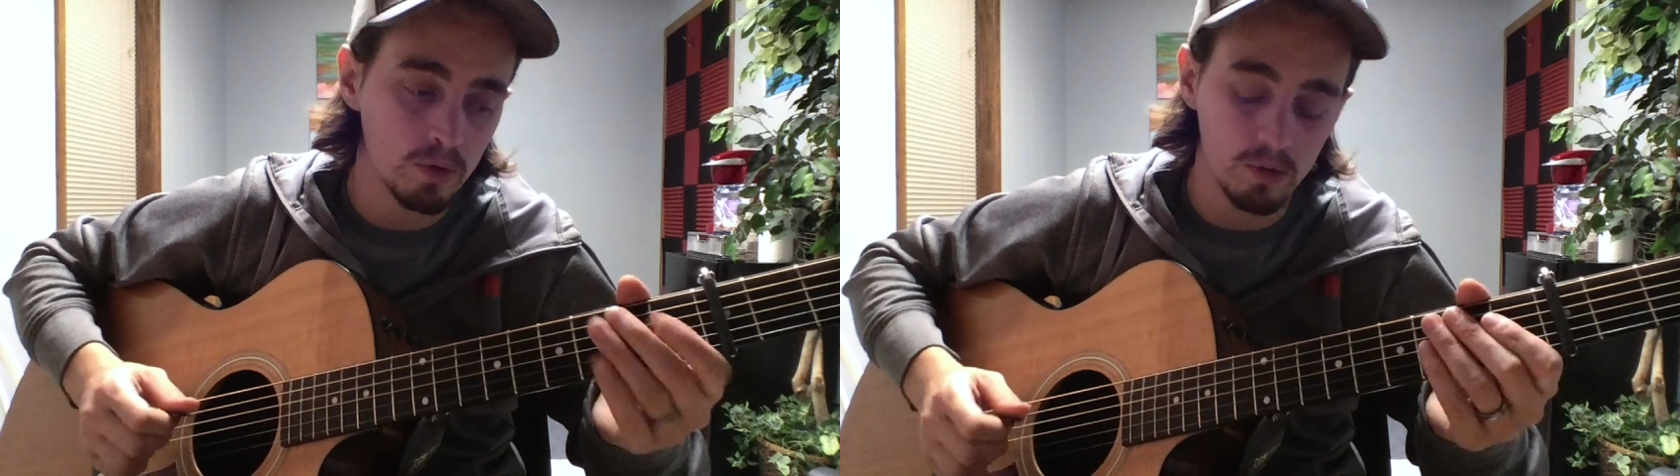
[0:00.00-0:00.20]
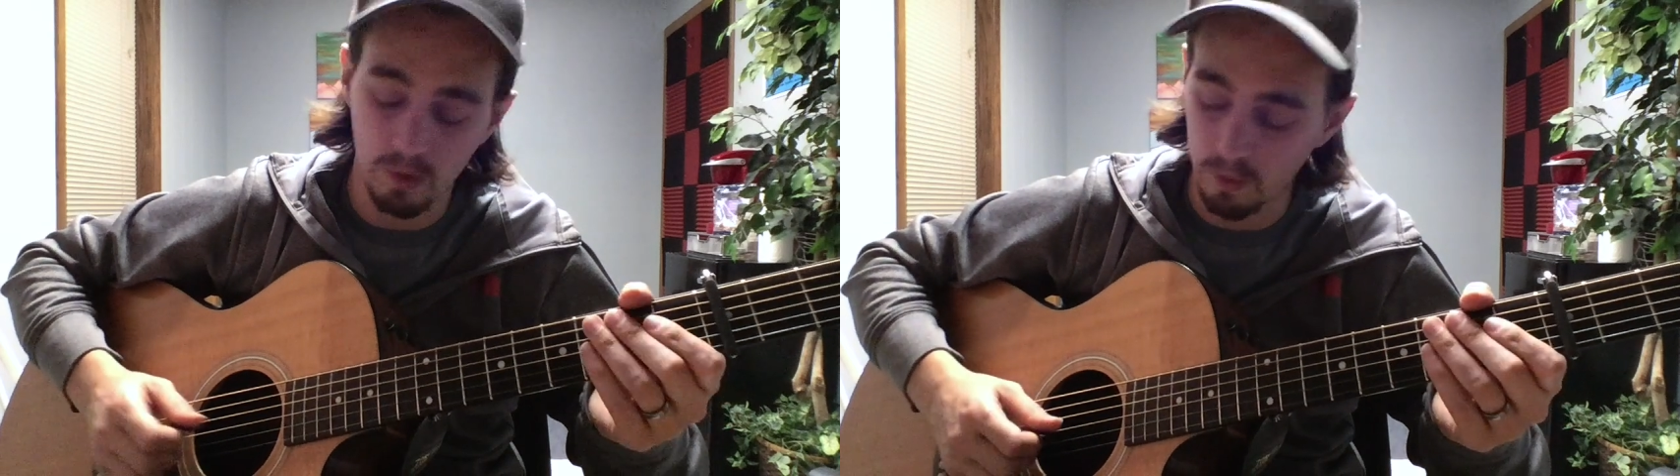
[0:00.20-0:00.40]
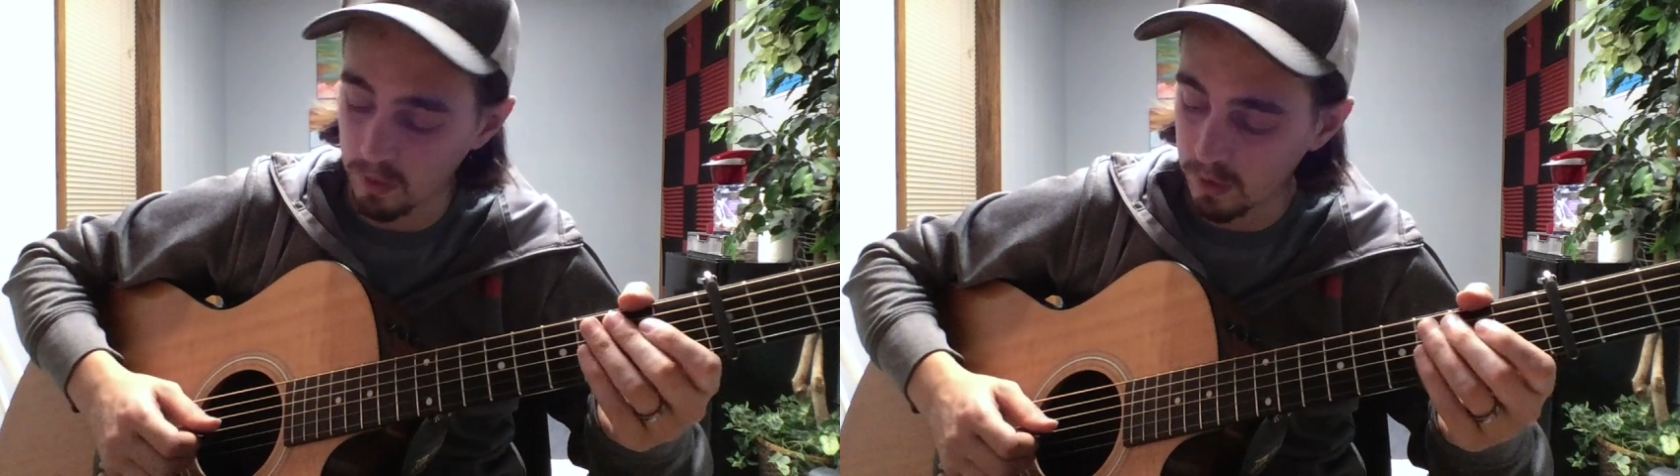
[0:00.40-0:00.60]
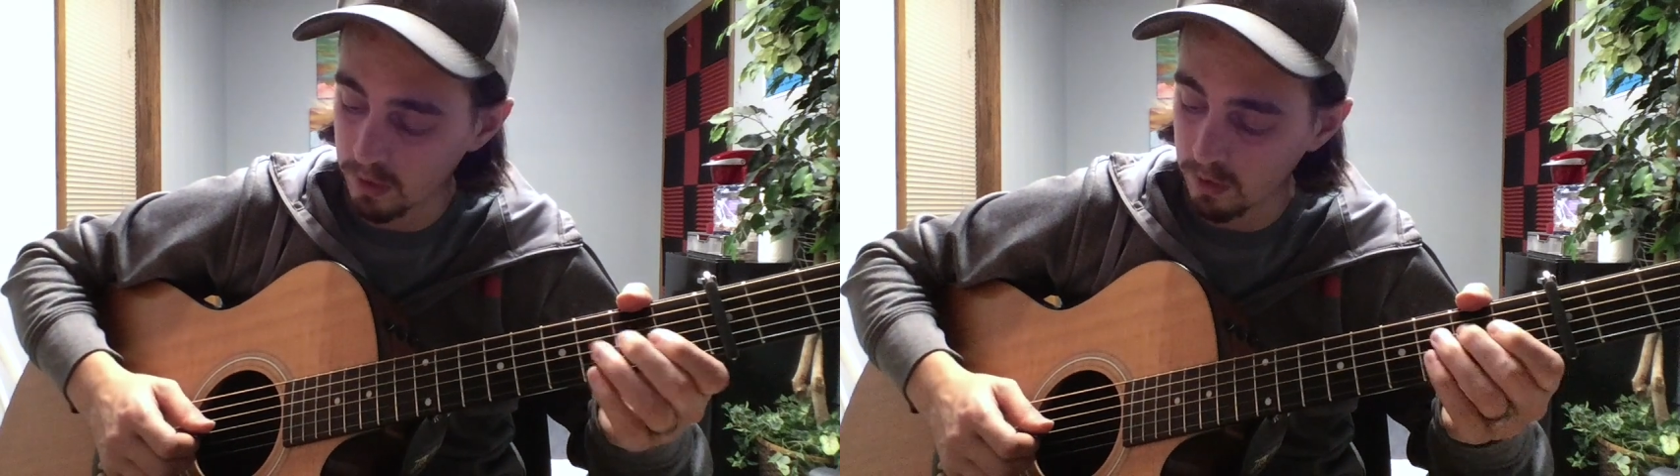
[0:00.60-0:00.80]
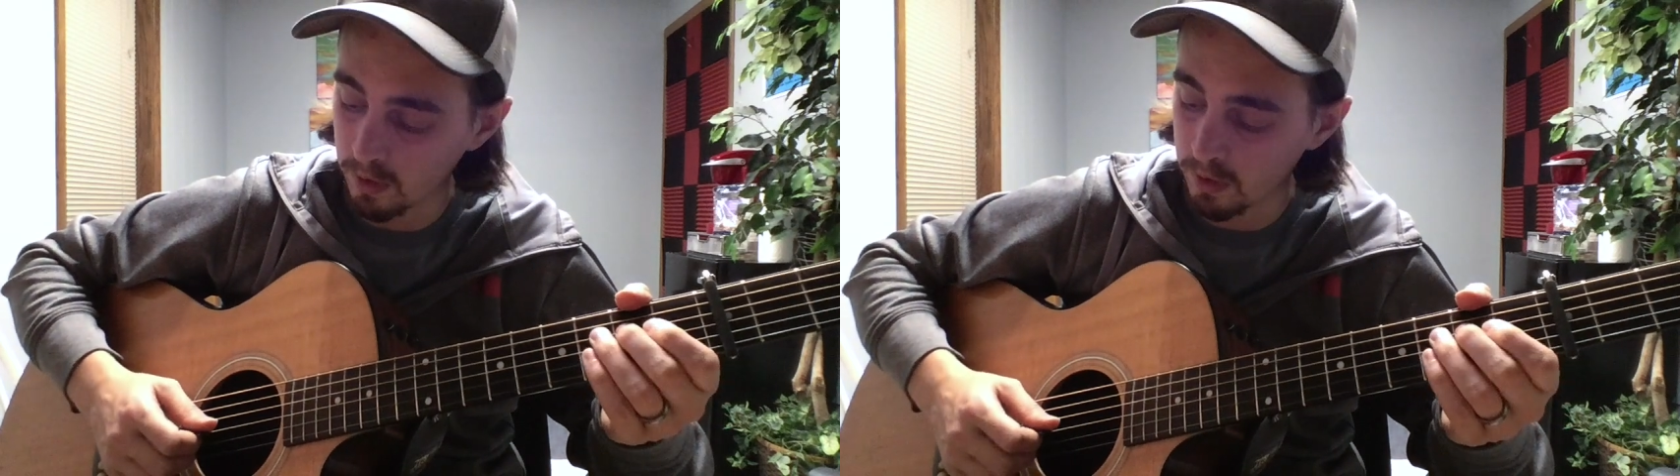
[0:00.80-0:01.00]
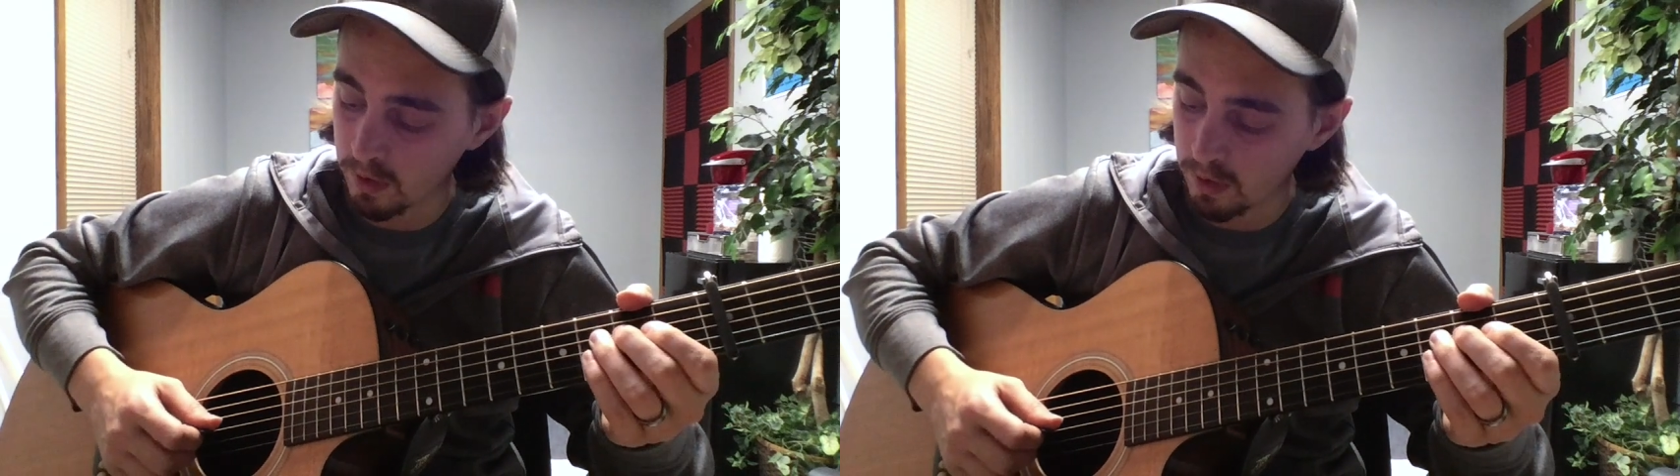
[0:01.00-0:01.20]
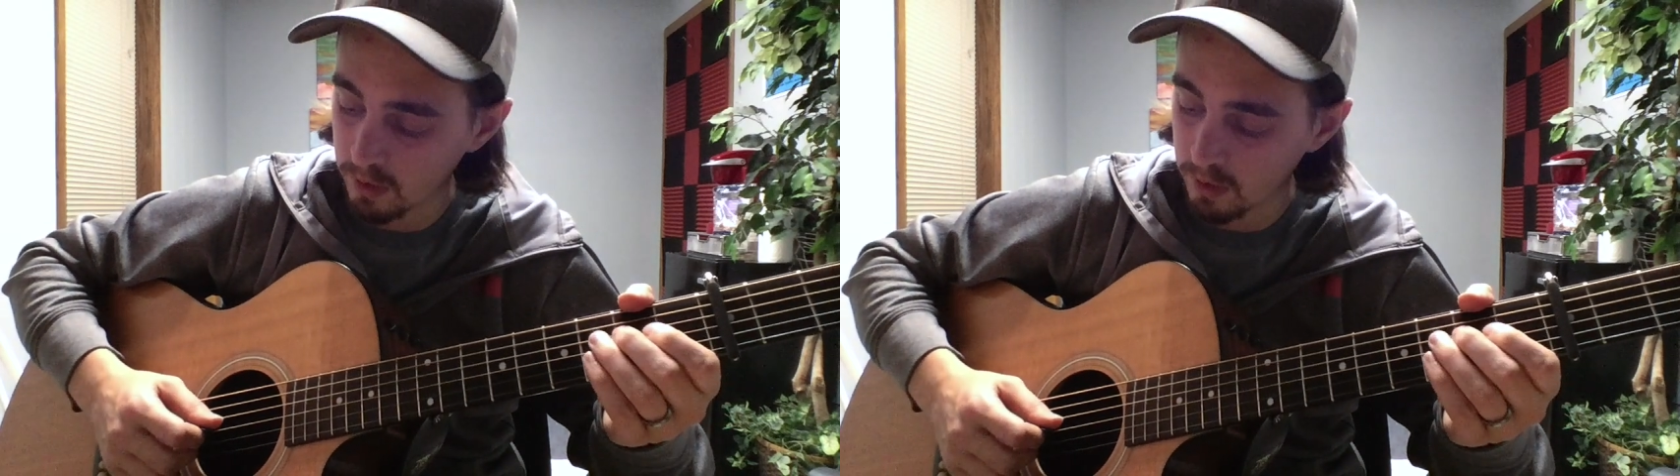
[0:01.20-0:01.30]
So really slowly.